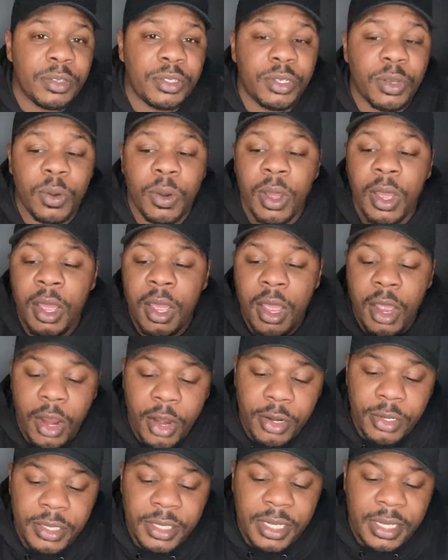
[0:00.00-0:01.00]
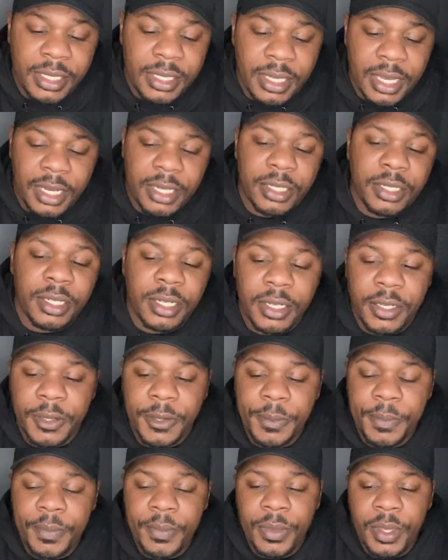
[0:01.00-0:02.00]
So her
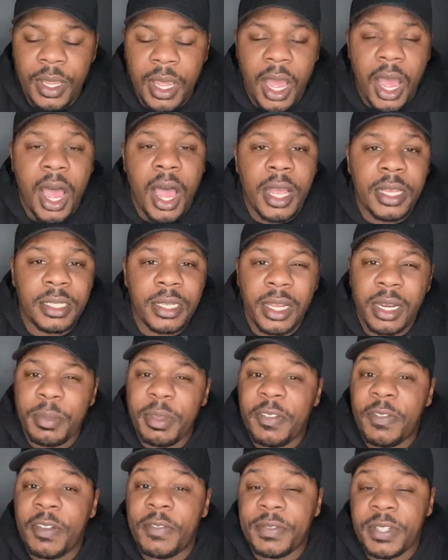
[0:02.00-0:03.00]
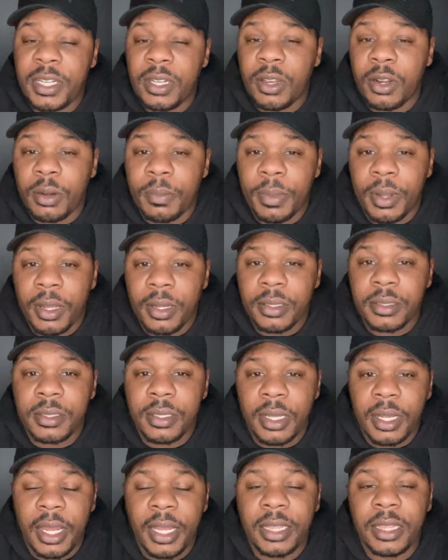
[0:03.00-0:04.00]
C-section is going to be $1,500
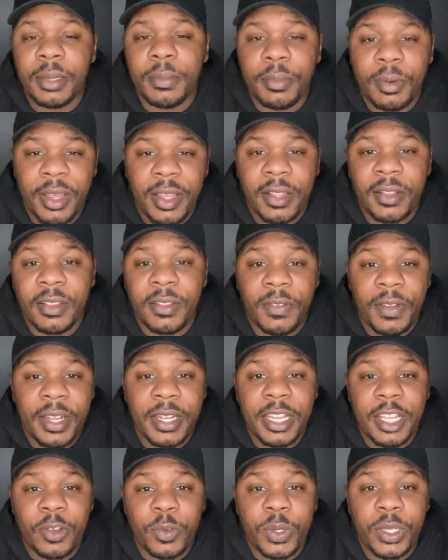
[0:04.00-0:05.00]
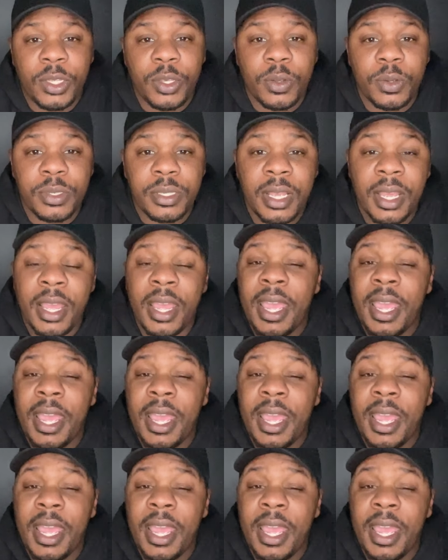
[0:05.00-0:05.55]
at the vet that we use.